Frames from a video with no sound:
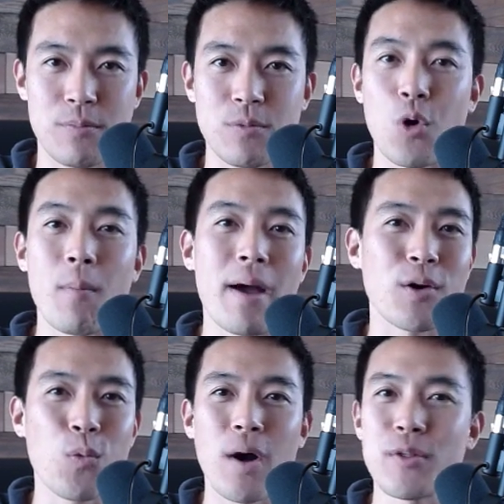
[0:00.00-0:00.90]
No
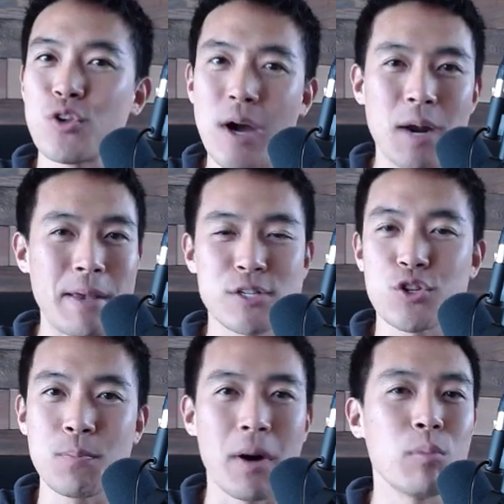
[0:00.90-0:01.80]
matter what, you gotta make sure
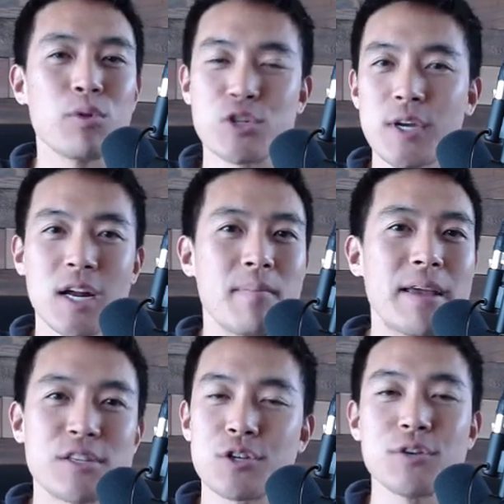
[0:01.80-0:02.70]
you publish, you gotta
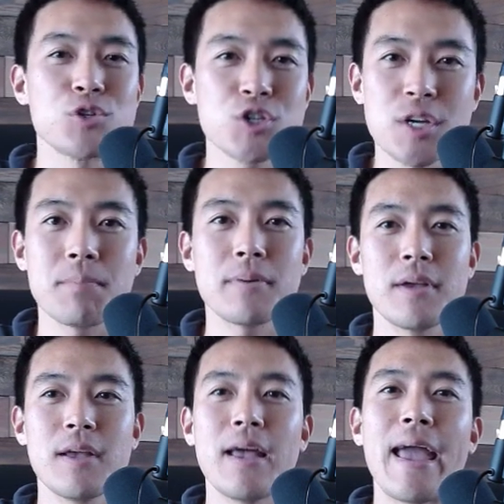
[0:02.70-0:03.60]
make sure you ship.
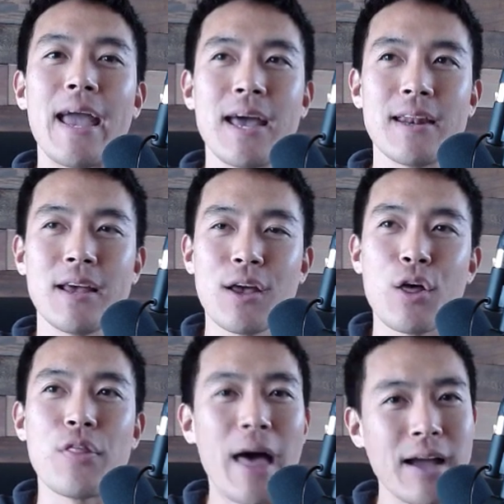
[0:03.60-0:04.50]
And
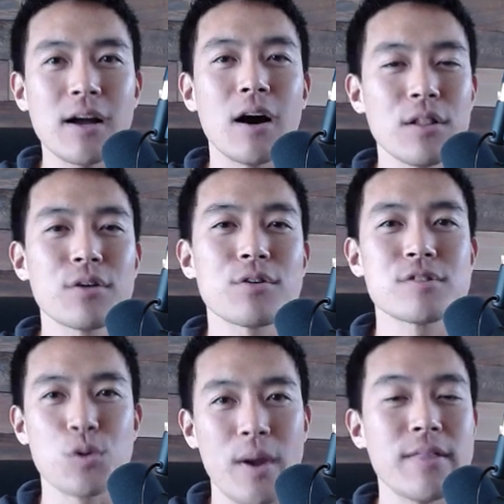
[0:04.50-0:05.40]
that colors
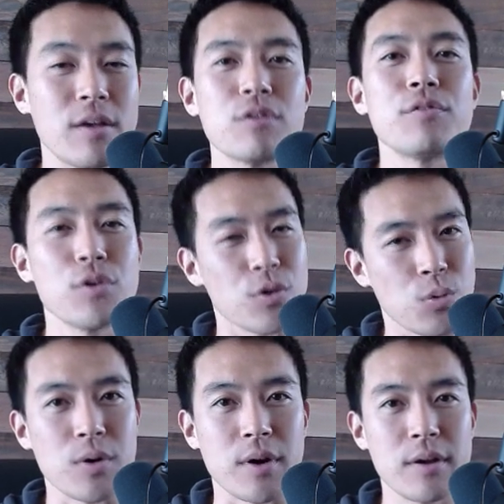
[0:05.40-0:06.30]
the way that you view your
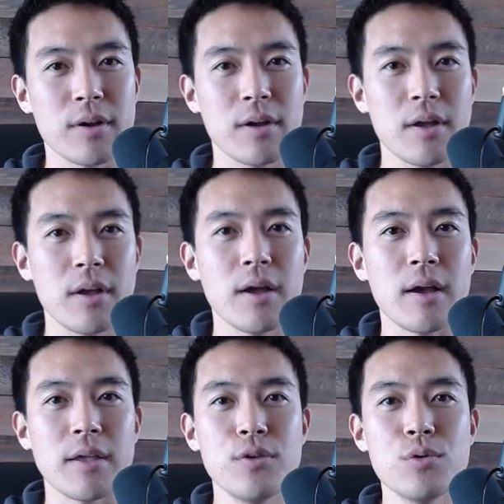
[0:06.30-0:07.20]
work.
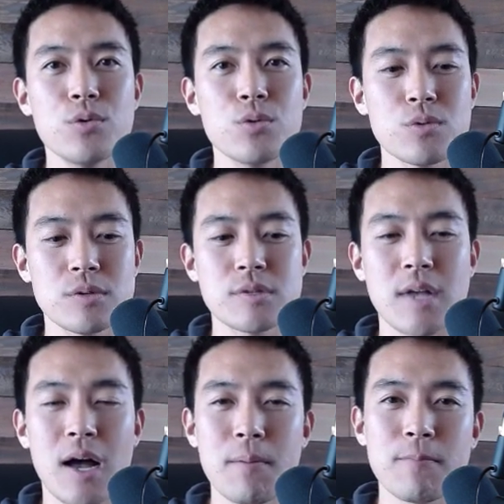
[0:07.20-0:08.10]
You
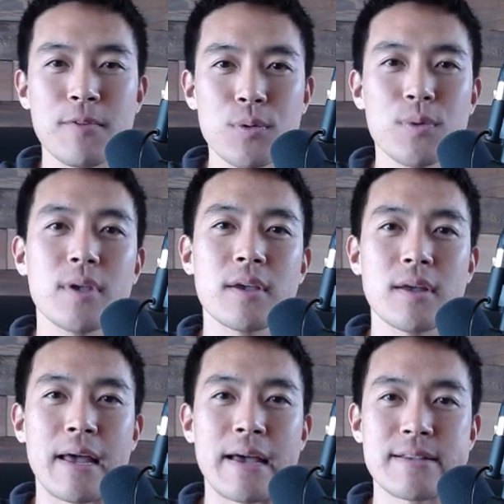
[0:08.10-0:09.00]
stop viewing
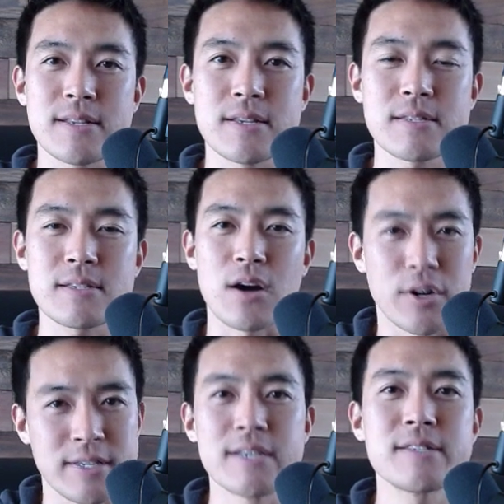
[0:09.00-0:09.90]
it as this
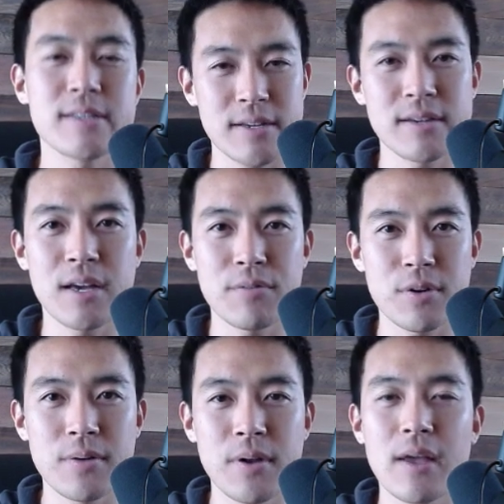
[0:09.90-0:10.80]
artistic
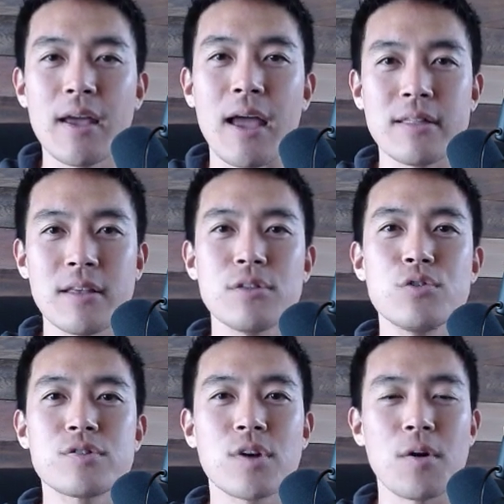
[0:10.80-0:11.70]
endeavor, and then you
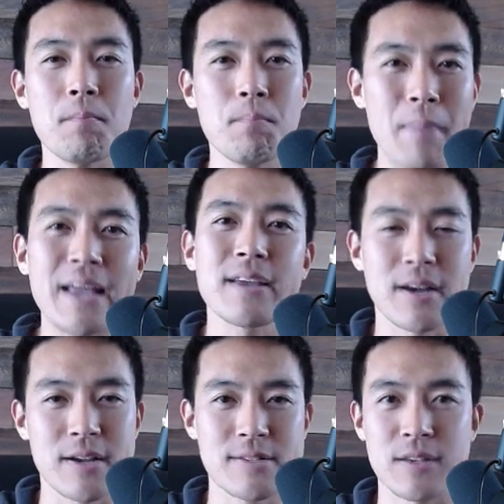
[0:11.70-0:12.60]
start
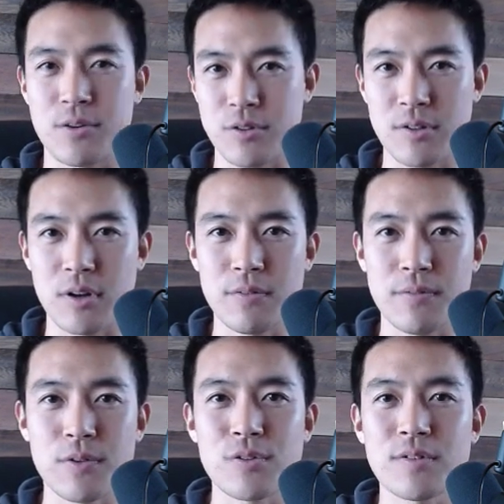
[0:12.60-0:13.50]
mechanizing yourself.
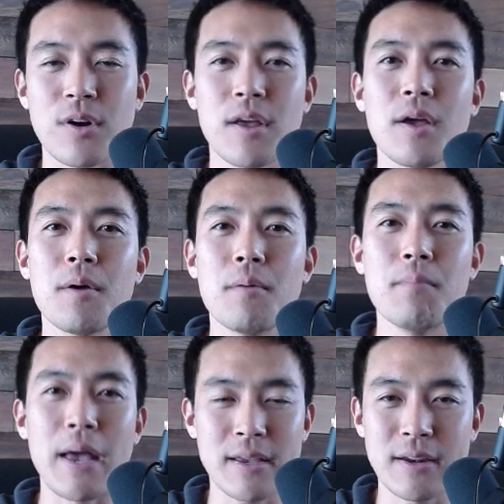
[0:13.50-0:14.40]
You start
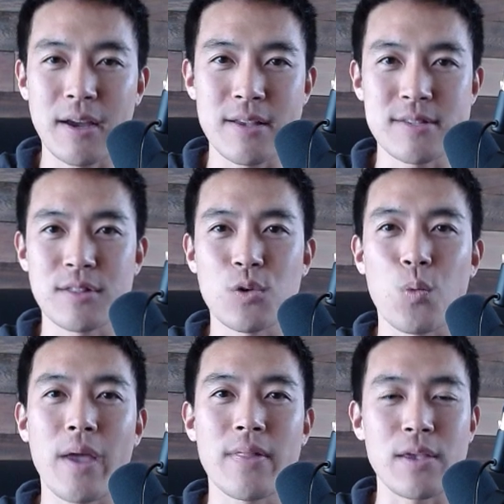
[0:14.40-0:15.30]
mechanizing the
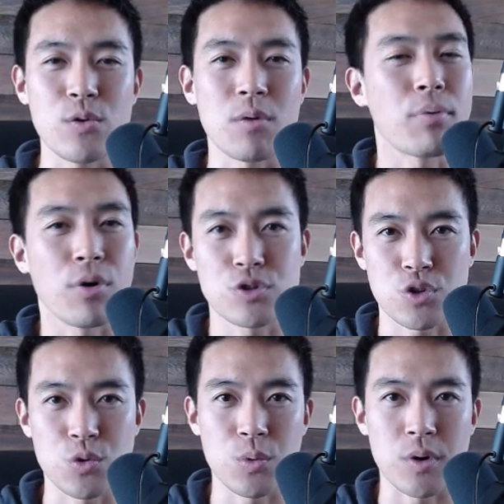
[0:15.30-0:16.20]
way that you approach
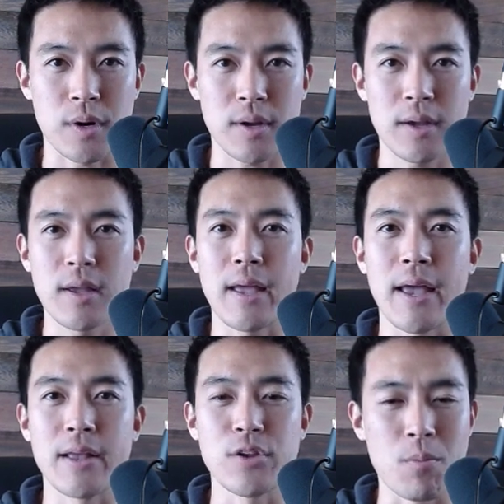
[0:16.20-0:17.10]
your work
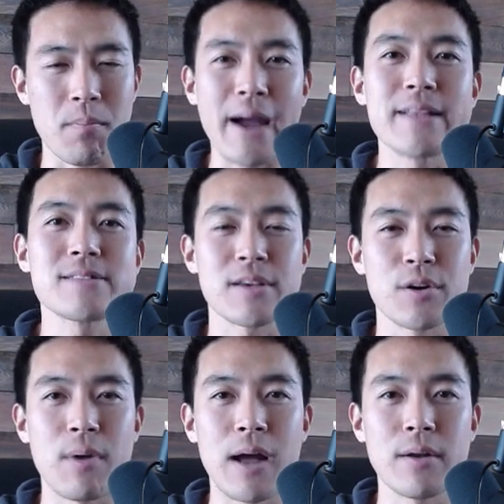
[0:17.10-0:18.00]
and your mindset
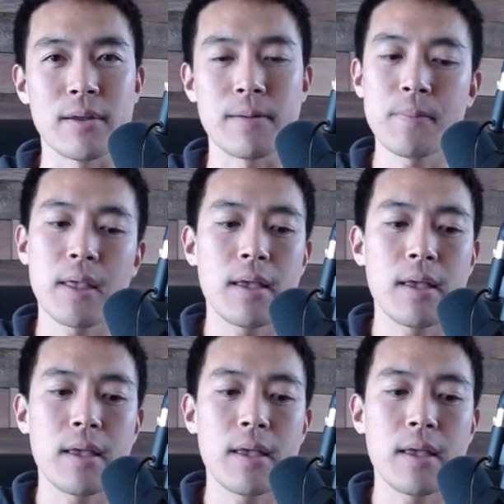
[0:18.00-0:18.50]
around it.